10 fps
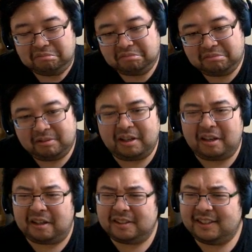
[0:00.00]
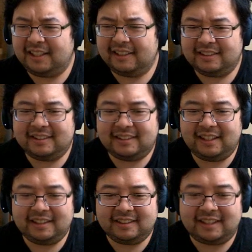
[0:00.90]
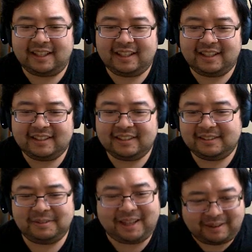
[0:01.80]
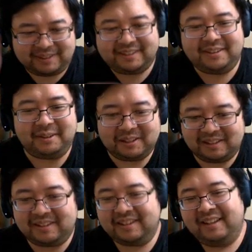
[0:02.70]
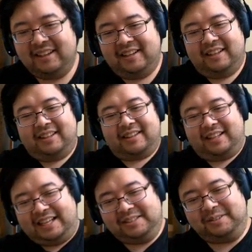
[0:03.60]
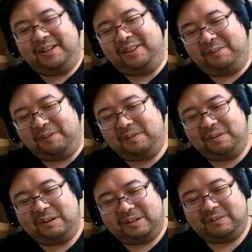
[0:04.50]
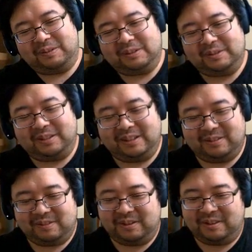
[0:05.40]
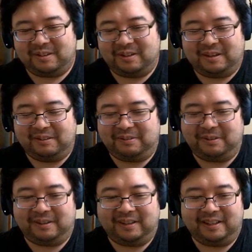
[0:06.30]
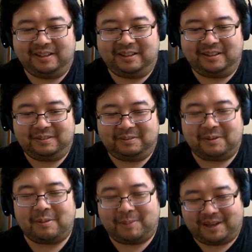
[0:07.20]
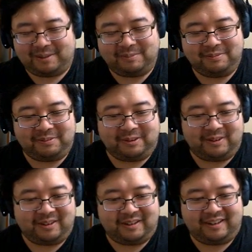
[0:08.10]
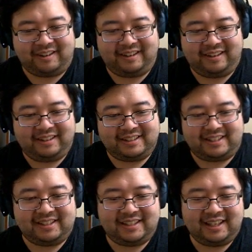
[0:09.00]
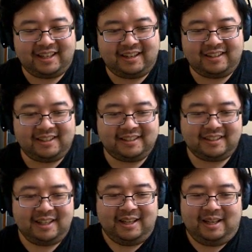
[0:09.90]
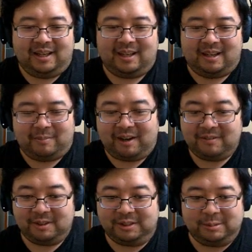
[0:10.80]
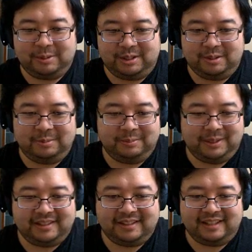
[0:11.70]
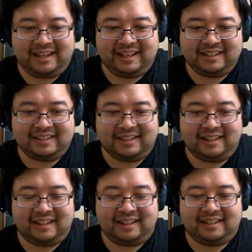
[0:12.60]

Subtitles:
No, Saint Seiya, whatever. The last one on the fifth row and the first one on the fourth row are from the bottom for the Saint Seiya characters. Marvel Tsum Tsum is next, and then